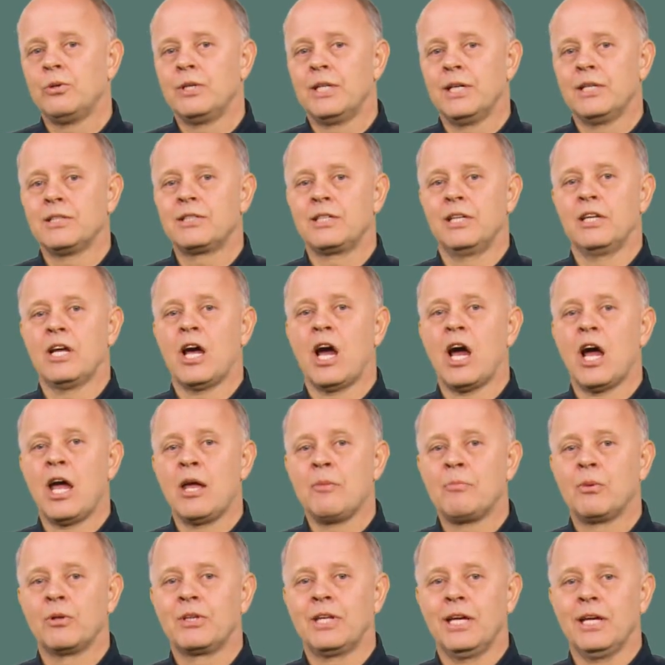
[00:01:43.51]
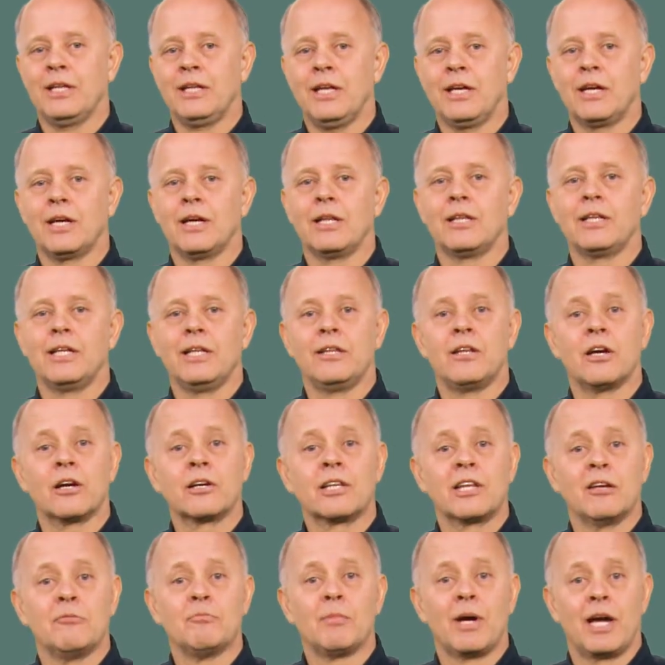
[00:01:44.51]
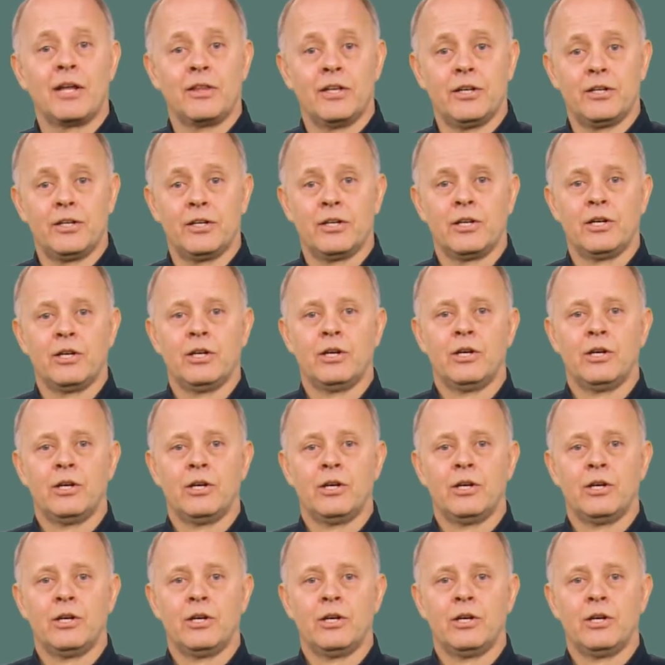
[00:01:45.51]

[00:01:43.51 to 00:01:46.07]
this in a hypothetical deductive manner.